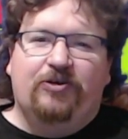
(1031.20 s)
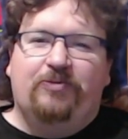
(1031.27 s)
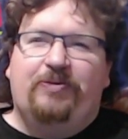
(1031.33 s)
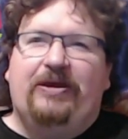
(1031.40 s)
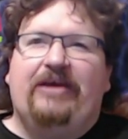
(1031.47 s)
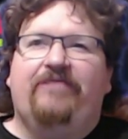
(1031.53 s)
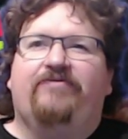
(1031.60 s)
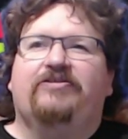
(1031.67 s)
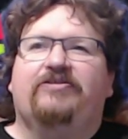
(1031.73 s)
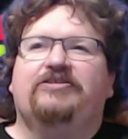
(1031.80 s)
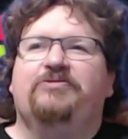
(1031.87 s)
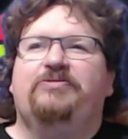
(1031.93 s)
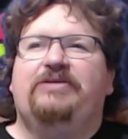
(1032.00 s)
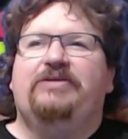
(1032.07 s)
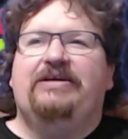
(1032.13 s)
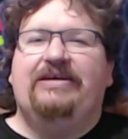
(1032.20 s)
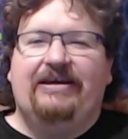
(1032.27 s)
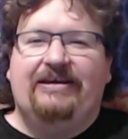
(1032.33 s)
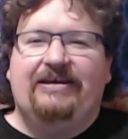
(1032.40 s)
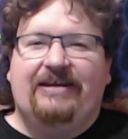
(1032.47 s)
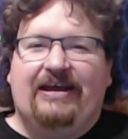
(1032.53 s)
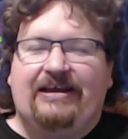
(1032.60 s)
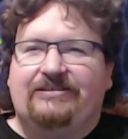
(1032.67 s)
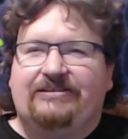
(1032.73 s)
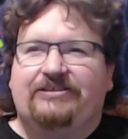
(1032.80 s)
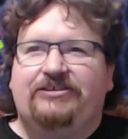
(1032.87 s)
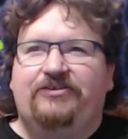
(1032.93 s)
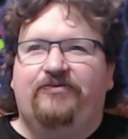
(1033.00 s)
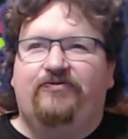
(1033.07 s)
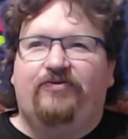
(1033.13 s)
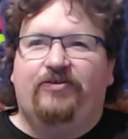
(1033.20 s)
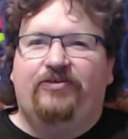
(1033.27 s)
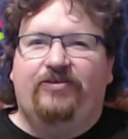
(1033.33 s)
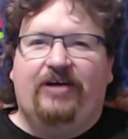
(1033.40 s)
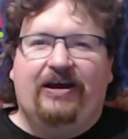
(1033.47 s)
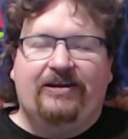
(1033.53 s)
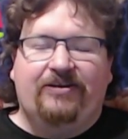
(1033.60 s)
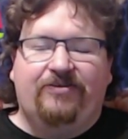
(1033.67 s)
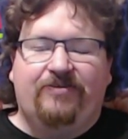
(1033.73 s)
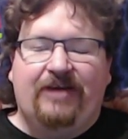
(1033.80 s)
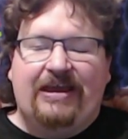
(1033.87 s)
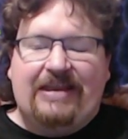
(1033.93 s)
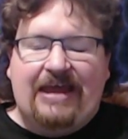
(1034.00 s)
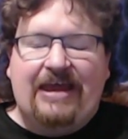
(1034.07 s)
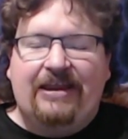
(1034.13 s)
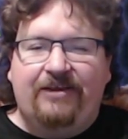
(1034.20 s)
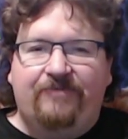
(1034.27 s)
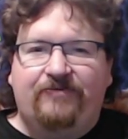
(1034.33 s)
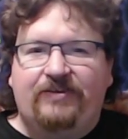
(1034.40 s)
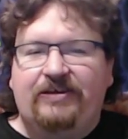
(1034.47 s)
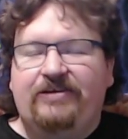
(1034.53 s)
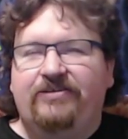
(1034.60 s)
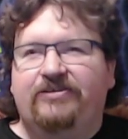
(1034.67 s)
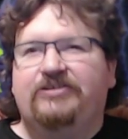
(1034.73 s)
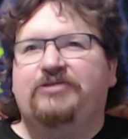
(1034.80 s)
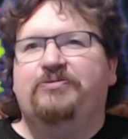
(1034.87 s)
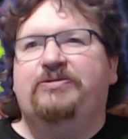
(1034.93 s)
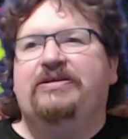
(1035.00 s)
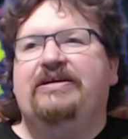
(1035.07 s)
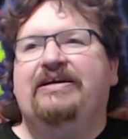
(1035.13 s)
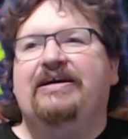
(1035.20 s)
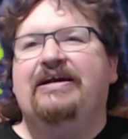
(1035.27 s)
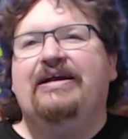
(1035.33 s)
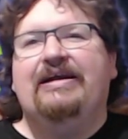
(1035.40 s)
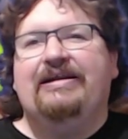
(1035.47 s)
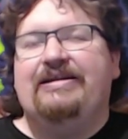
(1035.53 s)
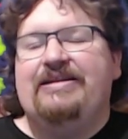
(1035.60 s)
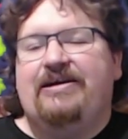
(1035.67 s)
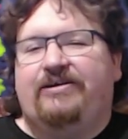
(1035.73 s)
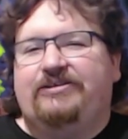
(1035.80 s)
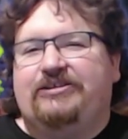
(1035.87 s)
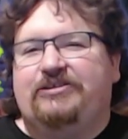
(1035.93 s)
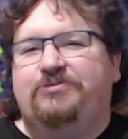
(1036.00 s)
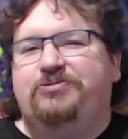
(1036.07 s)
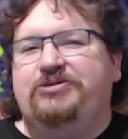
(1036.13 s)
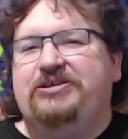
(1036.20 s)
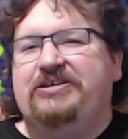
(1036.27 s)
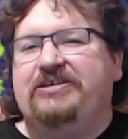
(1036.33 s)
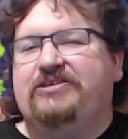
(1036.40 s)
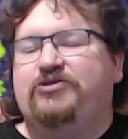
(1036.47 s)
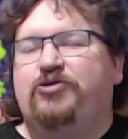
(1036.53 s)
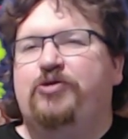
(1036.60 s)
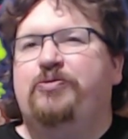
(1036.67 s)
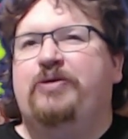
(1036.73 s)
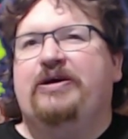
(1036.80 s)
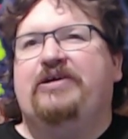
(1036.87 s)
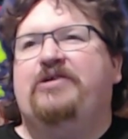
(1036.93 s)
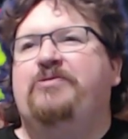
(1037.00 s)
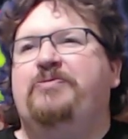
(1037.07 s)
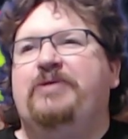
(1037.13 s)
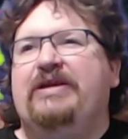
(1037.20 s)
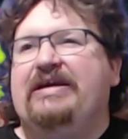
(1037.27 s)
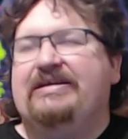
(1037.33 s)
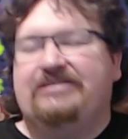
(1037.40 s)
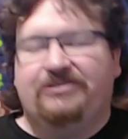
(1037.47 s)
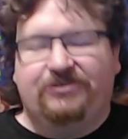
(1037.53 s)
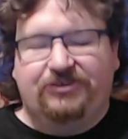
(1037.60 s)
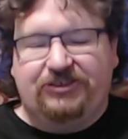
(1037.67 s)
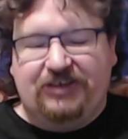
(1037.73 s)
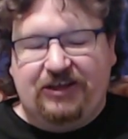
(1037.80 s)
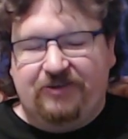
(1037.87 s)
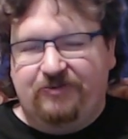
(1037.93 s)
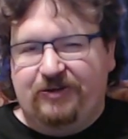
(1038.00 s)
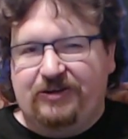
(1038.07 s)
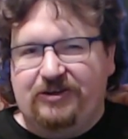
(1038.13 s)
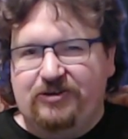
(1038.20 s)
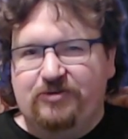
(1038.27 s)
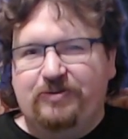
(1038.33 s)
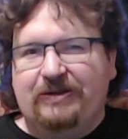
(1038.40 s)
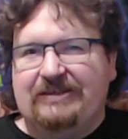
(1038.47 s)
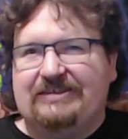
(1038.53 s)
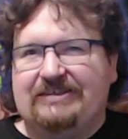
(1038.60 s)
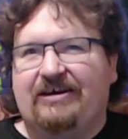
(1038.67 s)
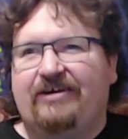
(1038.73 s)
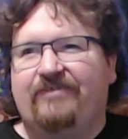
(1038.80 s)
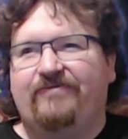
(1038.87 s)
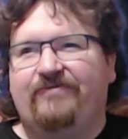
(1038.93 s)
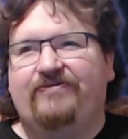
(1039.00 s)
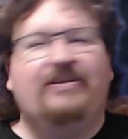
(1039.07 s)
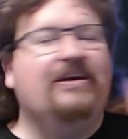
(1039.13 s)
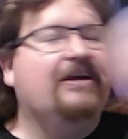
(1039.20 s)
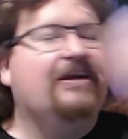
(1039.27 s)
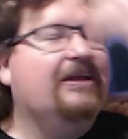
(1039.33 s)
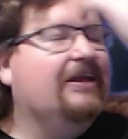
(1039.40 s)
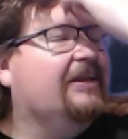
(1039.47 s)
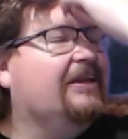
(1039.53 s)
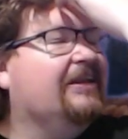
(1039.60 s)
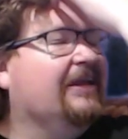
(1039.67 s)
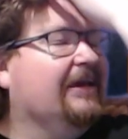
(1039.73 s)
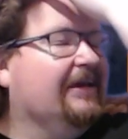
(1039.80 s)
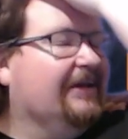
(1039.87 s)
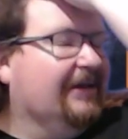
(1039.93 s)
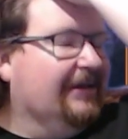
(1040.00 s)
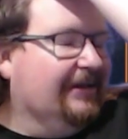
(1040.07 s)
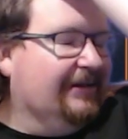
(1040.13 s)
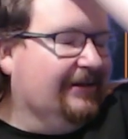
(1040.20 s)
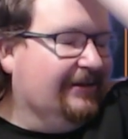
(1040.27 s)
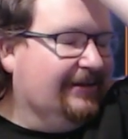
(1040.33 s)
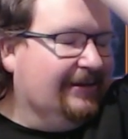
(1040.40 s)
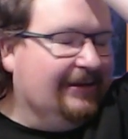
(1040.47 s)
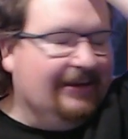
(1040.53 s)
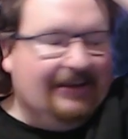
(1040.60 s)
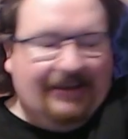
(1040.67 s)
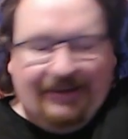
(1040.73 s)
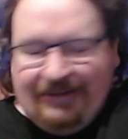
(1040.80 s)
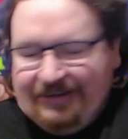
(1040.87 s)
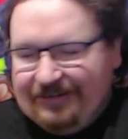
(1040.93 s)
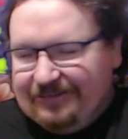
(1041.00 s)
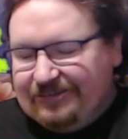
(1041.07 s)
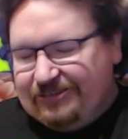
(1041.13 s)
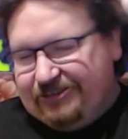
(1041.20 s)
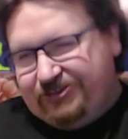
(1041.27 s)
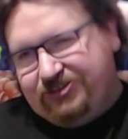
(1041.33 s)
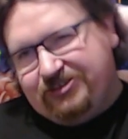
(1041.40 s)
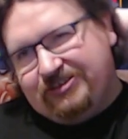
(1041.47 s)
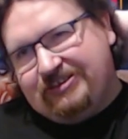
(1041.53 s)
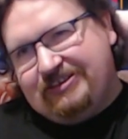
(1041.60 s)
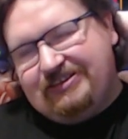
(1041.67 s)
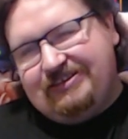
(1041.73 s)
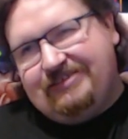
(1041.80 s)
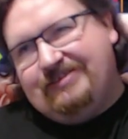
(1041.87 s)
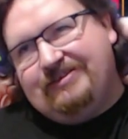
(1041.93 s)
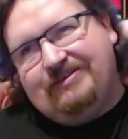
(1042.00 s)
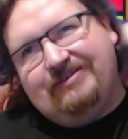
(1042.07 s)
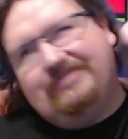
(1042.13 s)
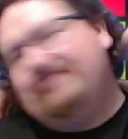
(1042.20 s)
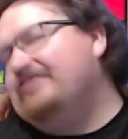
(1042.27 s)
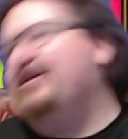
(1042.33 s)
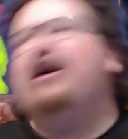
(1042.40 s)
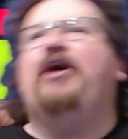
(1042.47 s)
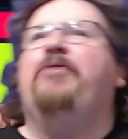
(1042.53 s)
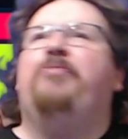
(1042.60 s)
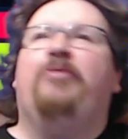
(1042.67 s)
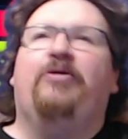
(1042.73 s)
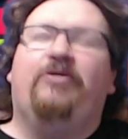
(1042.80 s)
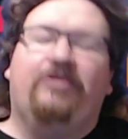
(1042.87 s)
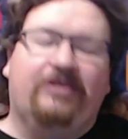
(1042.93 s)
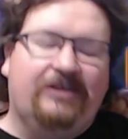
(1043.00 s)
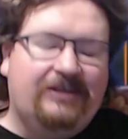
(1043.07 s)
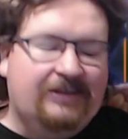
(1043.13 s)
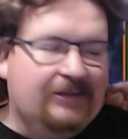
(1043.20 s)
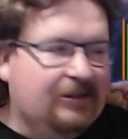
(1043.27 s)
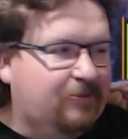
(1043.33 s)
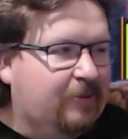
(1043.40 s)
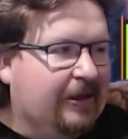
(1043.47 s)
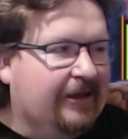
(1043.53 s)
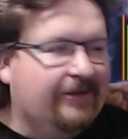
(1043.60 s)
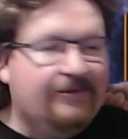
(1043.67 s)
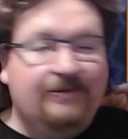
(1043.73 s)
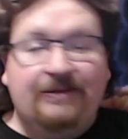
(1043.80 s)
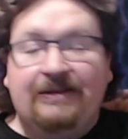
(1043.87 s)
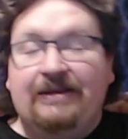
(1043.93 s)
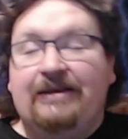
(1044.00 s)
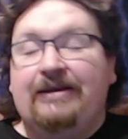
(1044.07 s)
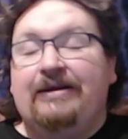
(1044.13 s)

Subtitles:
you go to pay for something it asks you for, I don't know, an NFT or something, not something that's run by a company associated with Ubisoft. Like, it is just appallingly bad.